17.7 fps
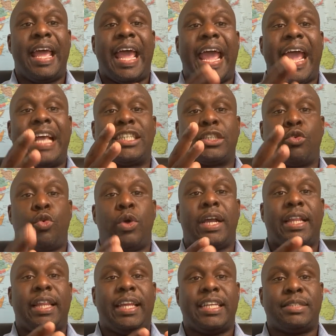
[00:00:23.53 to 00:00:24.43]
as
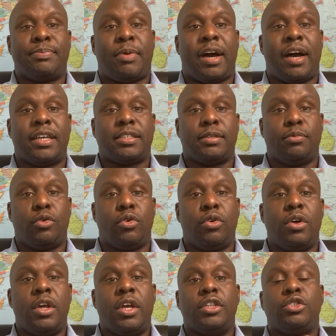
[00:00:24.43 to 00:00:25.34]
quickly as
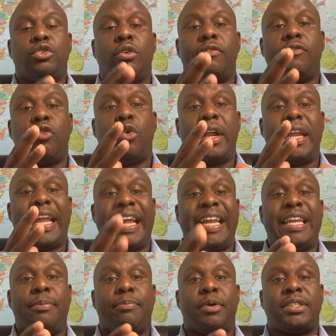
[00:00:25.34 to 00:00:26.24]
possible to avoid
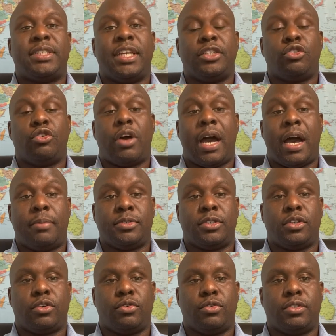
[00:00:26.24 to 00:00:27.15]
any potential
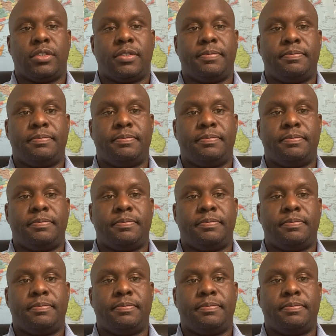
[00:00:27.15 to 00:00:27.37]
obstacles.